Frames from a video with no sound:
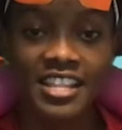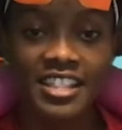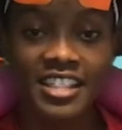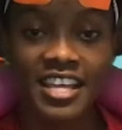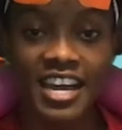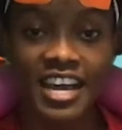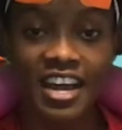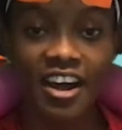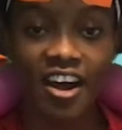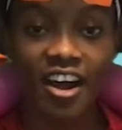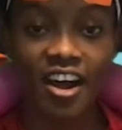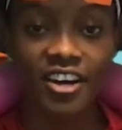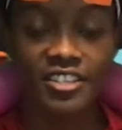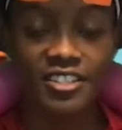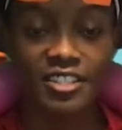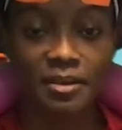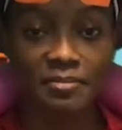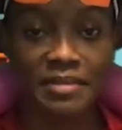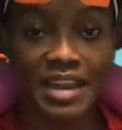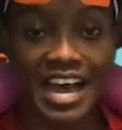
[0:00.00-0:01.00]
There are
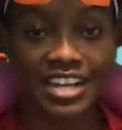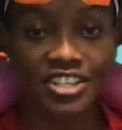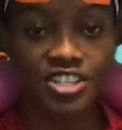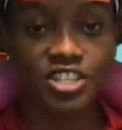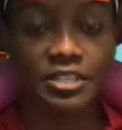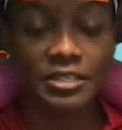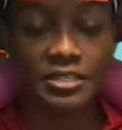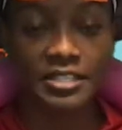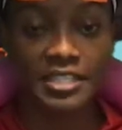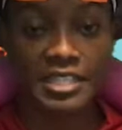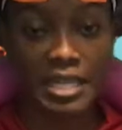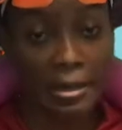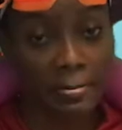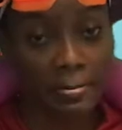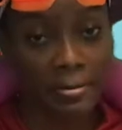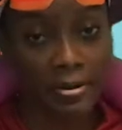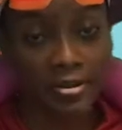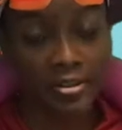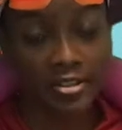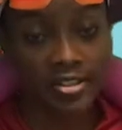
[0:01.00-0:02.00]
some national
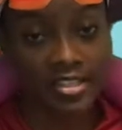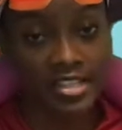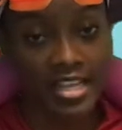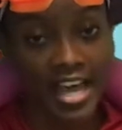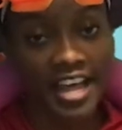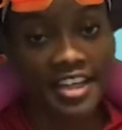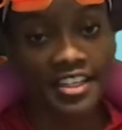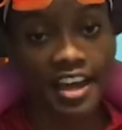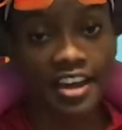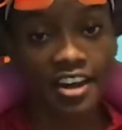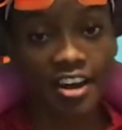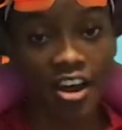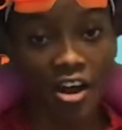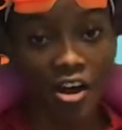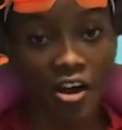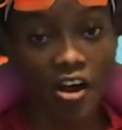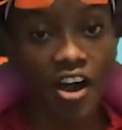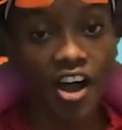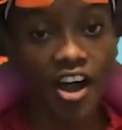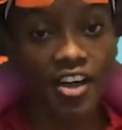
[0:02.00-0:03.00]
symbols that are
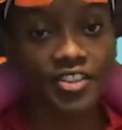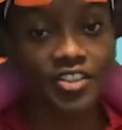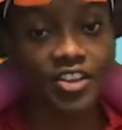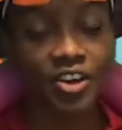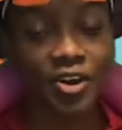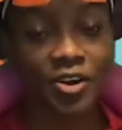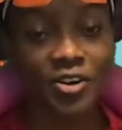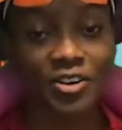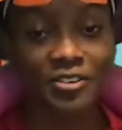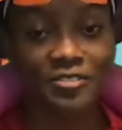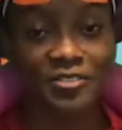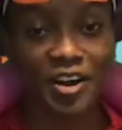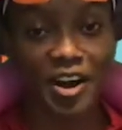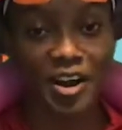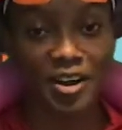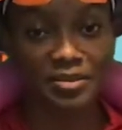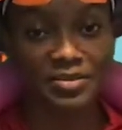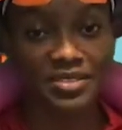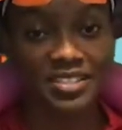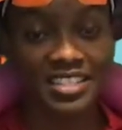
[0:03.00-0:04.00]
on the coat of
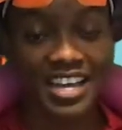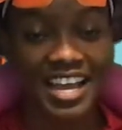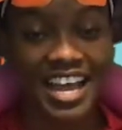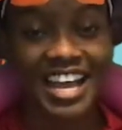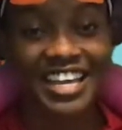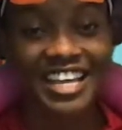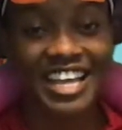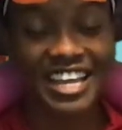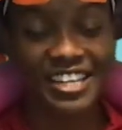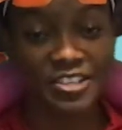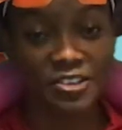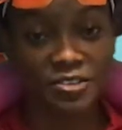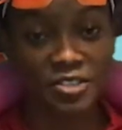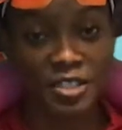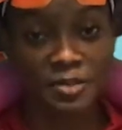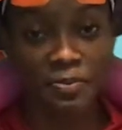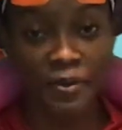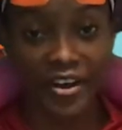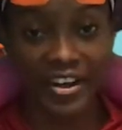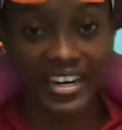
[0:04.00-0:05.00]
arms. Can you
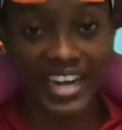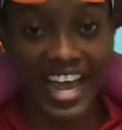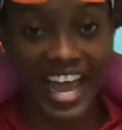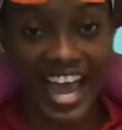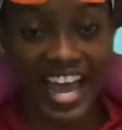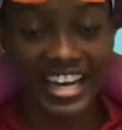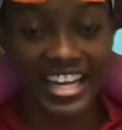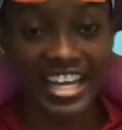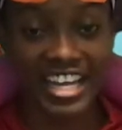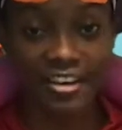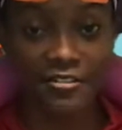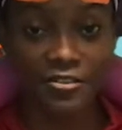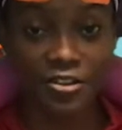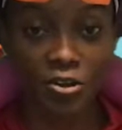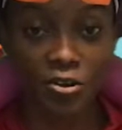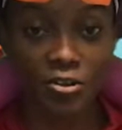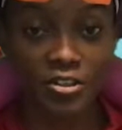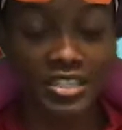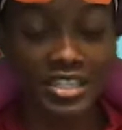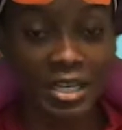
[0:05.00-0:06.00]
spot any of
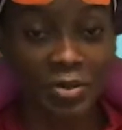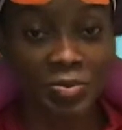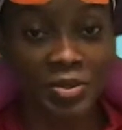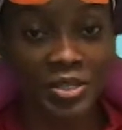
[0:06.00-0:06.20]
those that